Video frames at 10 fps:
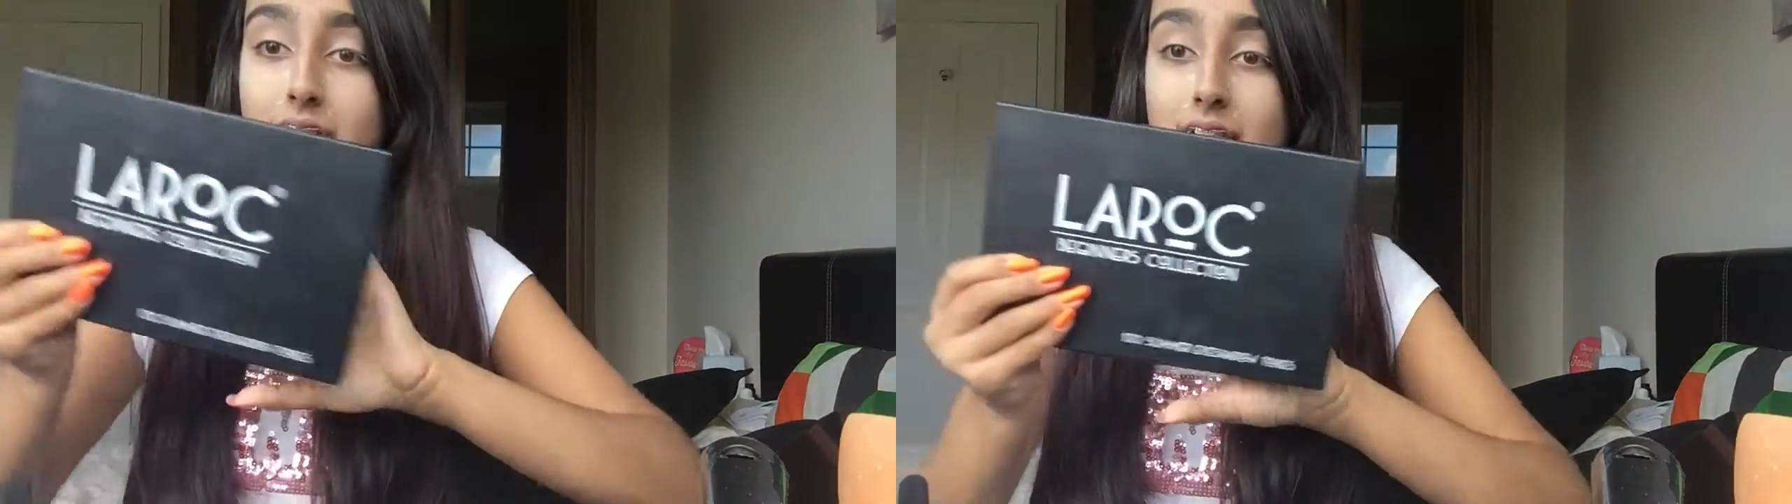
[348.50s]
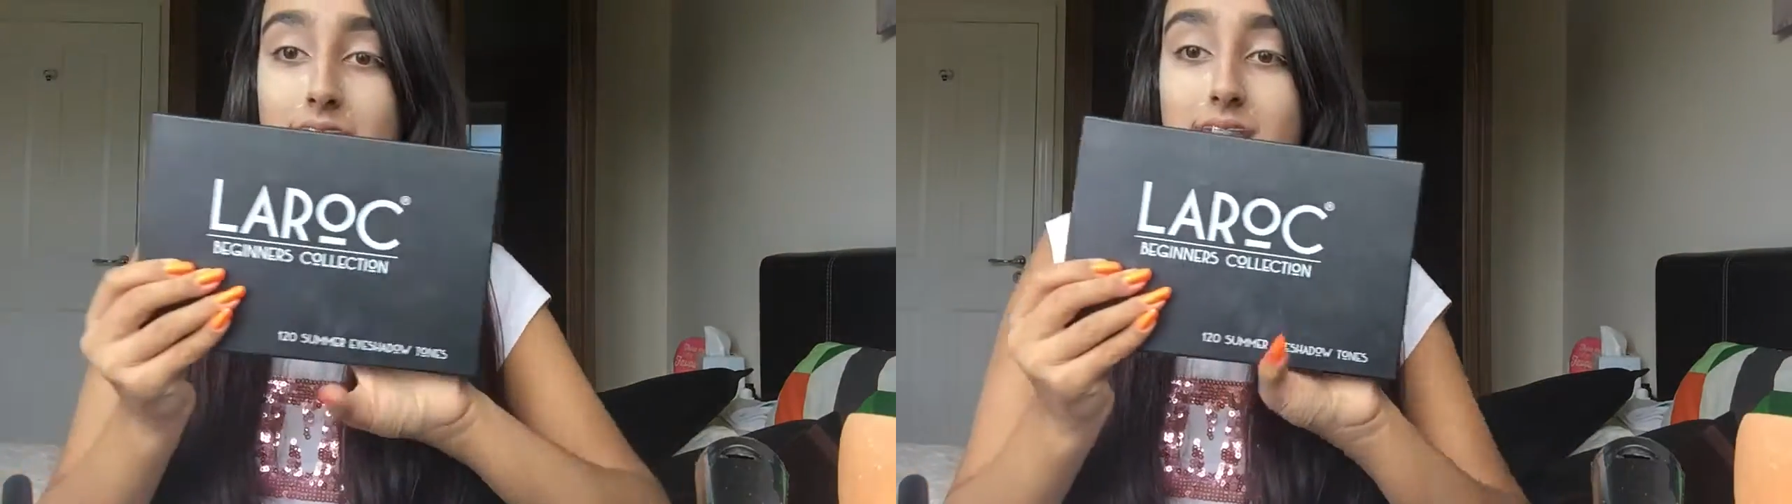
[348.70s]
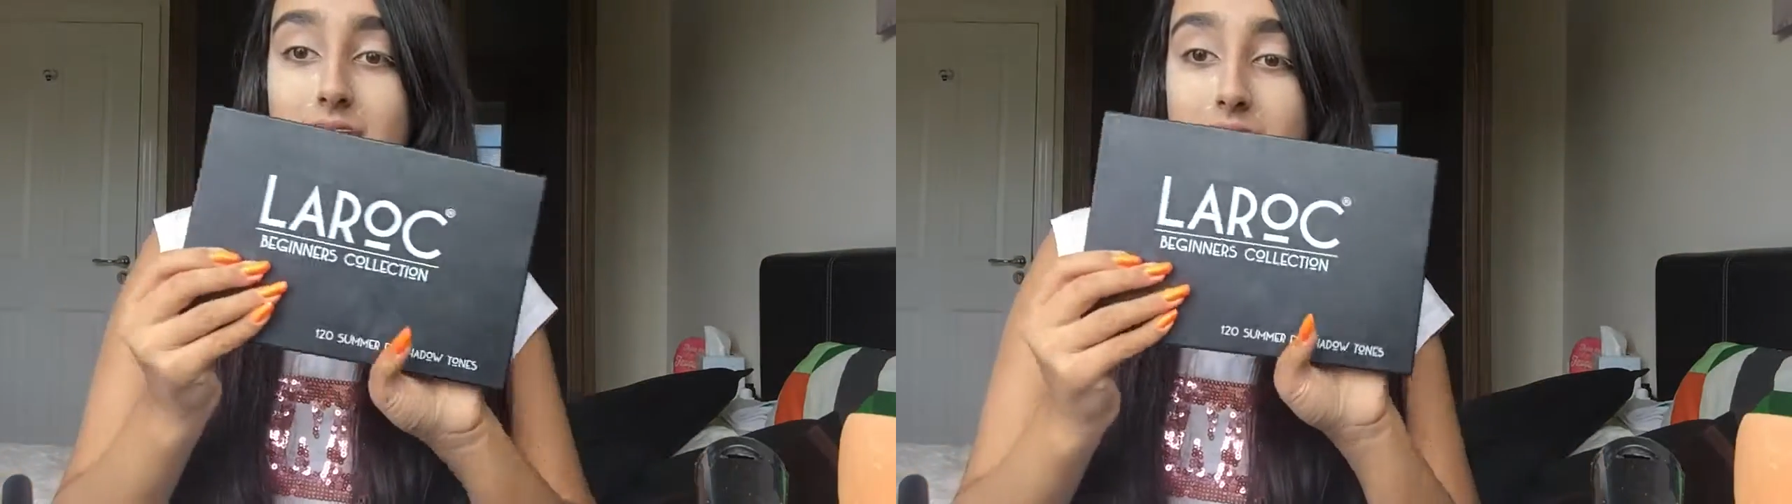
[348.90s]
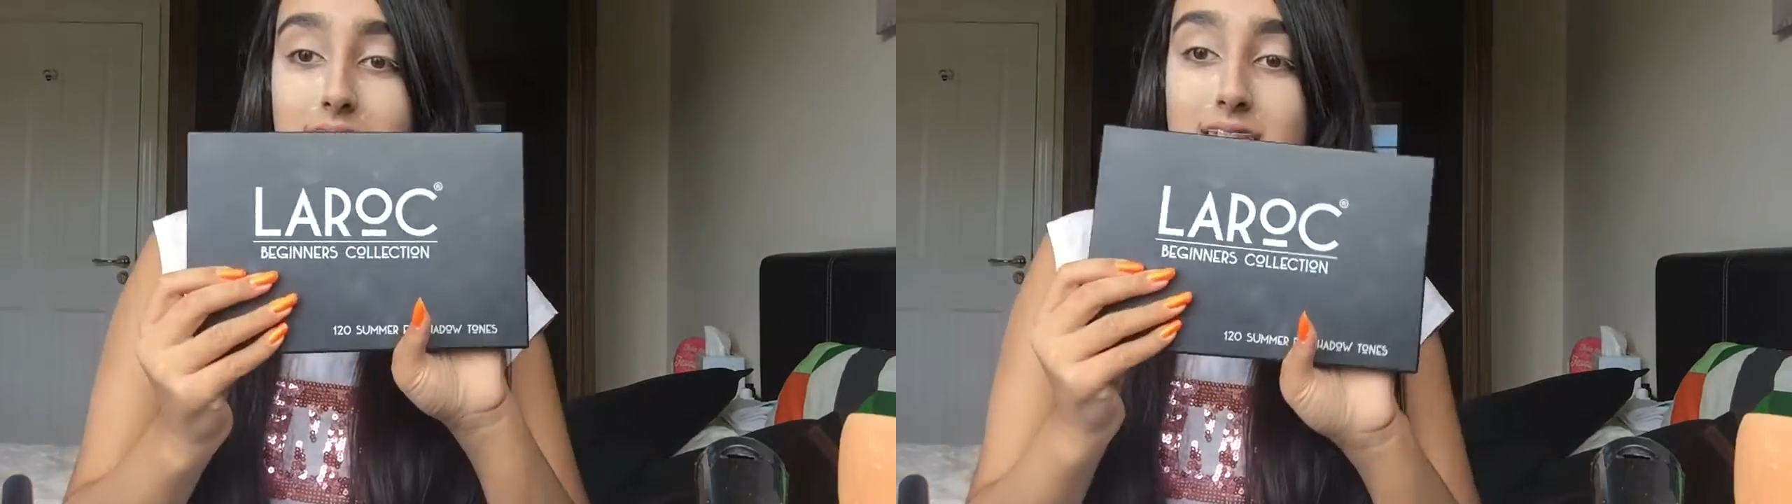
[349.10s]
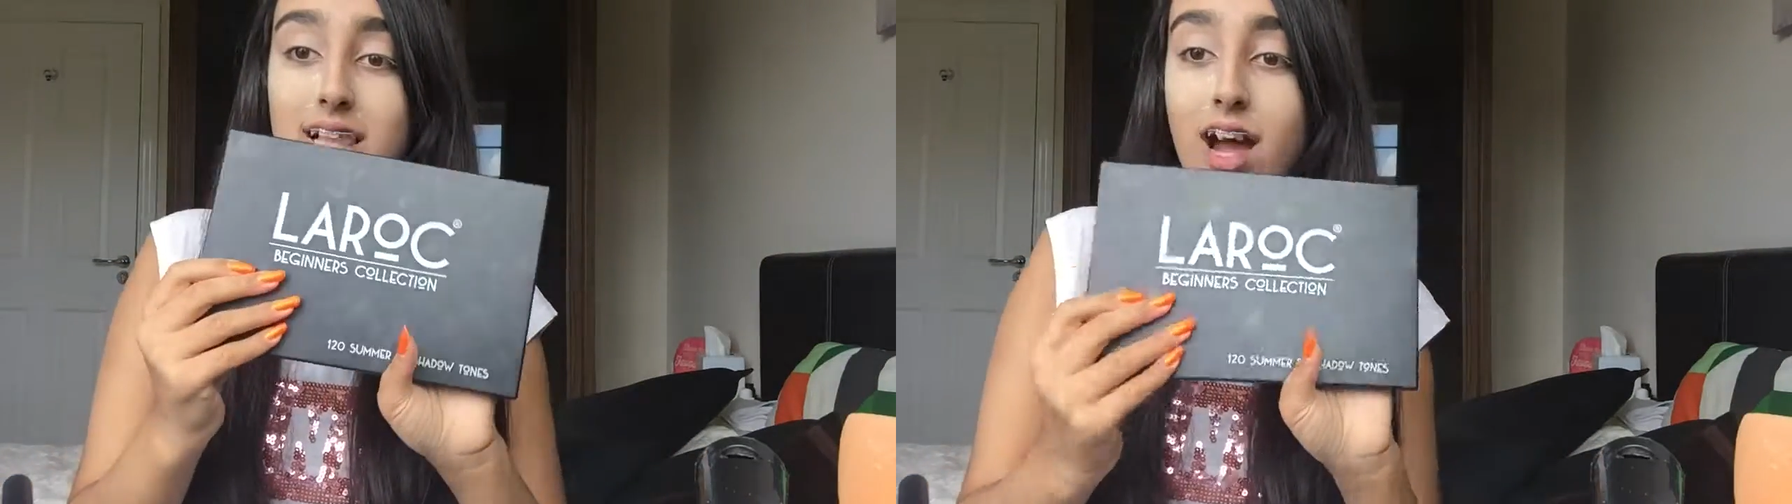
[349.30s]
is
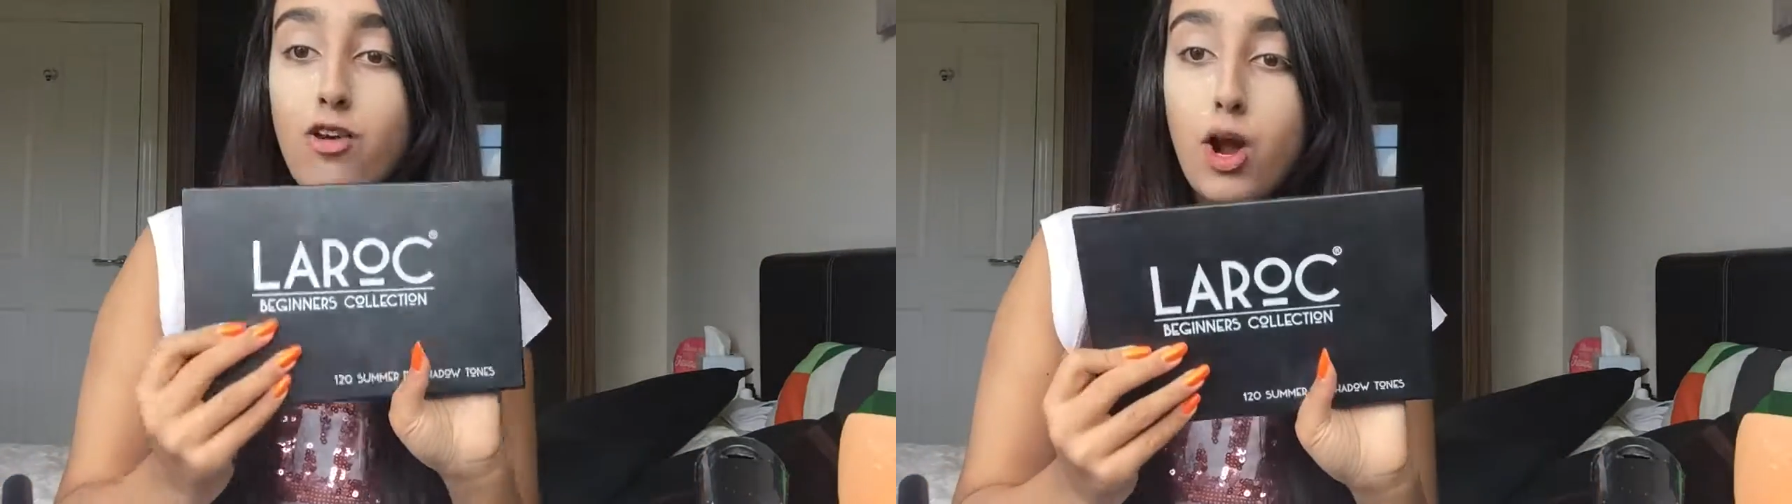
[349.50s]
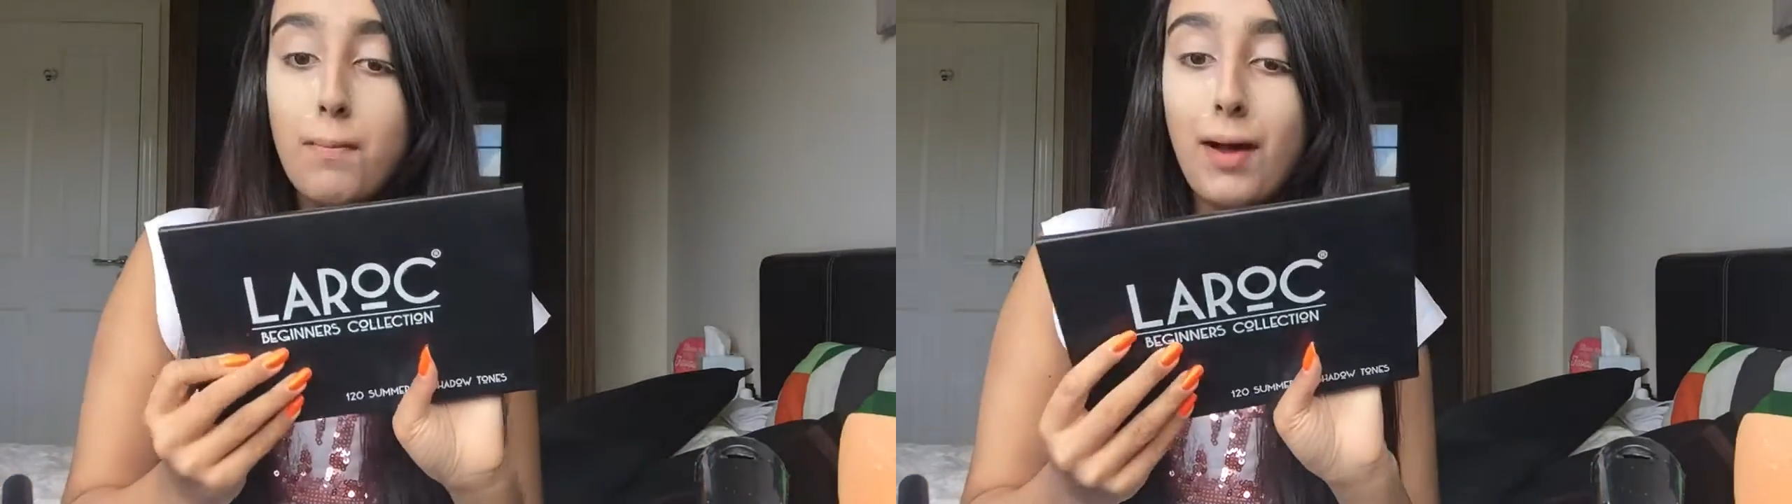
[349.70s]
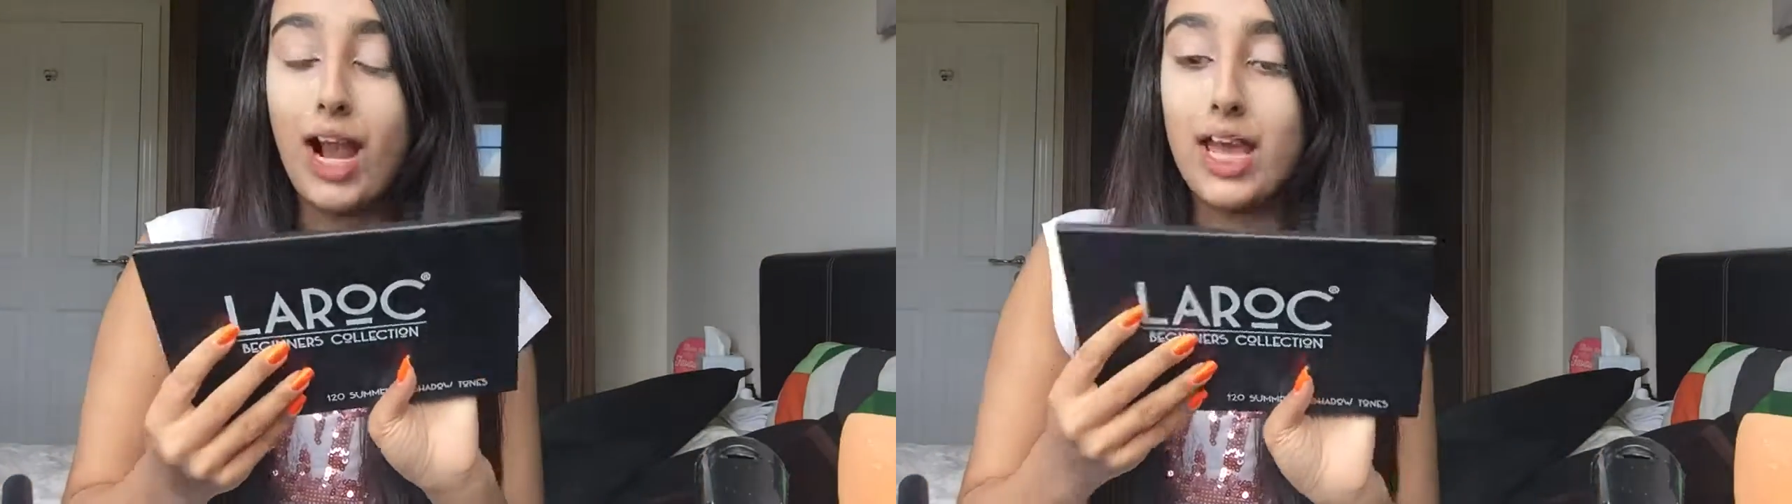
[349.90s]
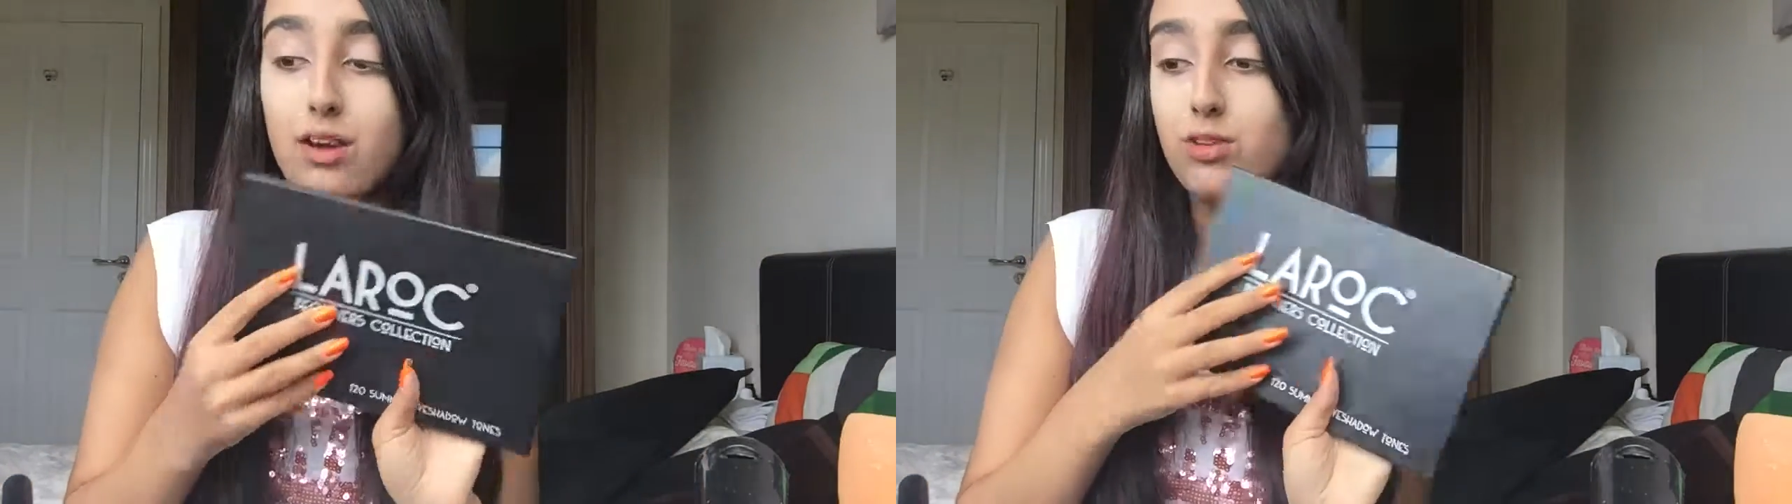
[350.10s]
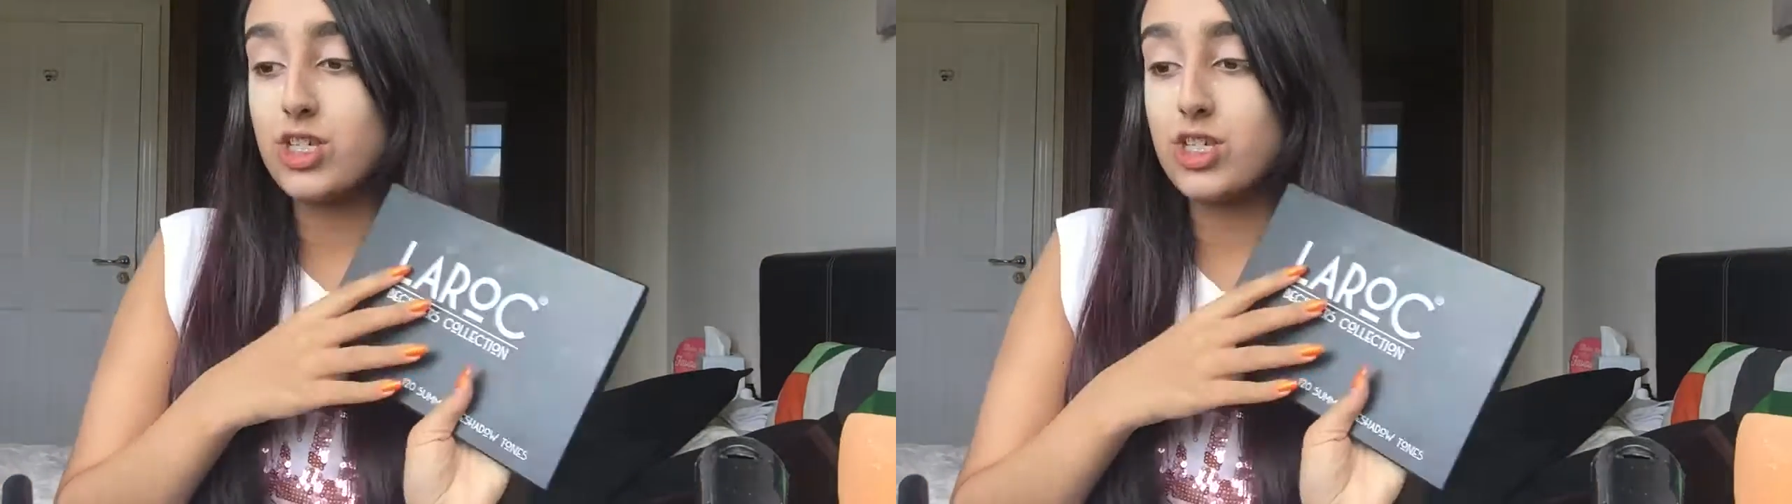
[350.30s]
this Lorac palette,